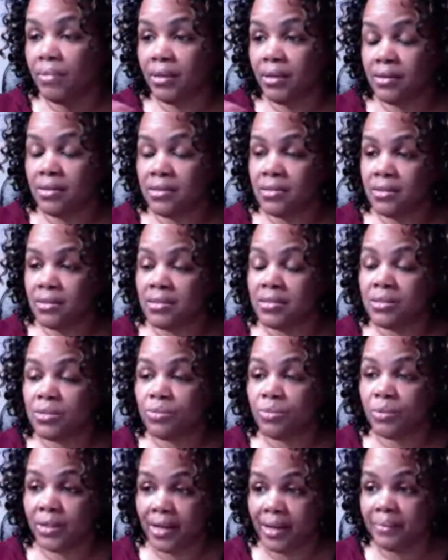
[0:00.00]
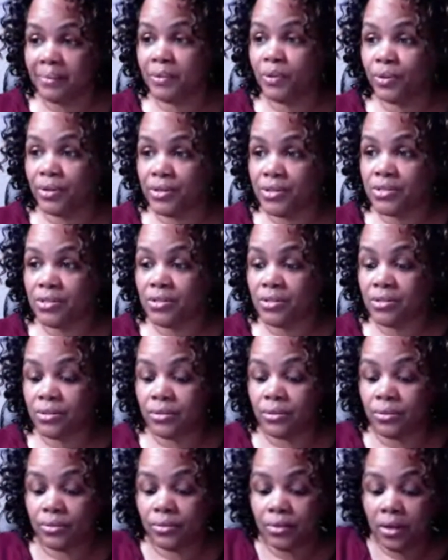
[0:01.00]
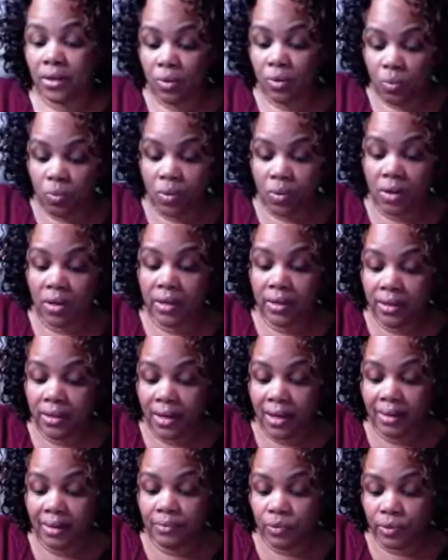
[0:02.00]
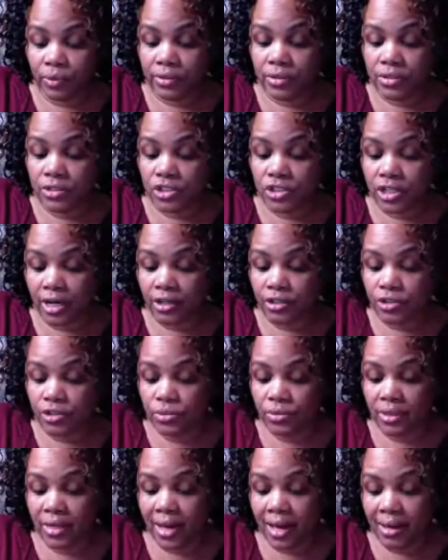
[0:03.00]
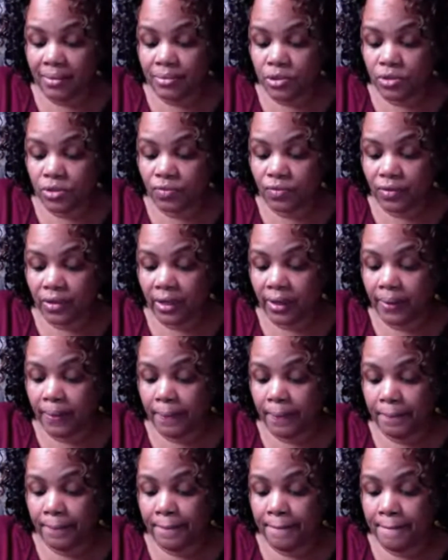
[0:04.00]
because this is what I'm going to do. One, I'm going to charge you the option fee.